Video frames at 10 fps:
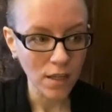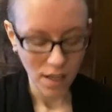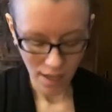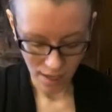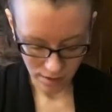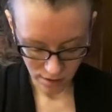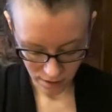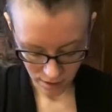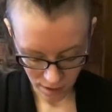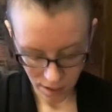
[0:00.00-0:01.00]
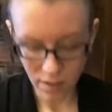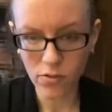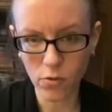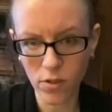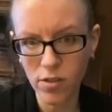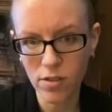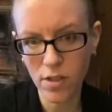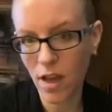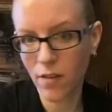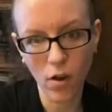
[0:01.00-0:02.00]
And the King of Swords is,
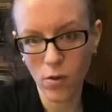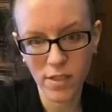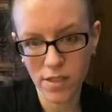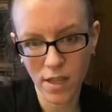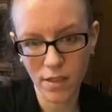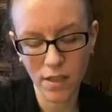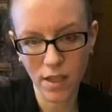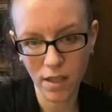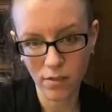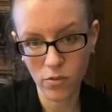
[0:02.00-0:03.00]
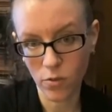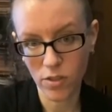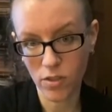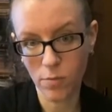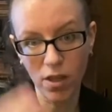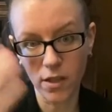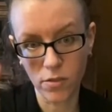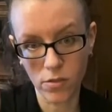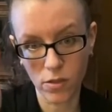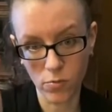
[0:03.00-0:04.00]
I've always said, the King of Swords to me
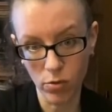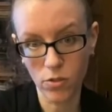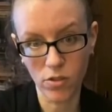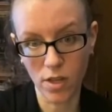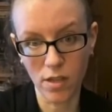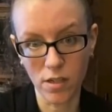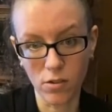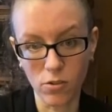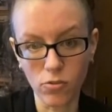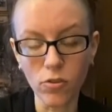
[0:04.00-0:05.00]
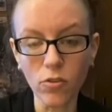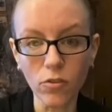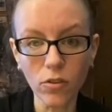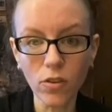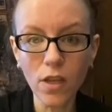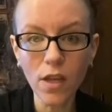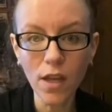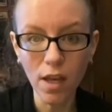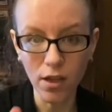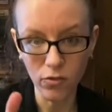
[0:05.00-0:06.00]
is when you stand in your truth
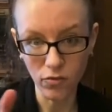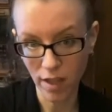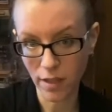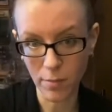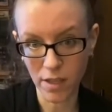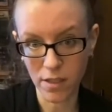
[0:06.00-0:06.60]
and you finally make a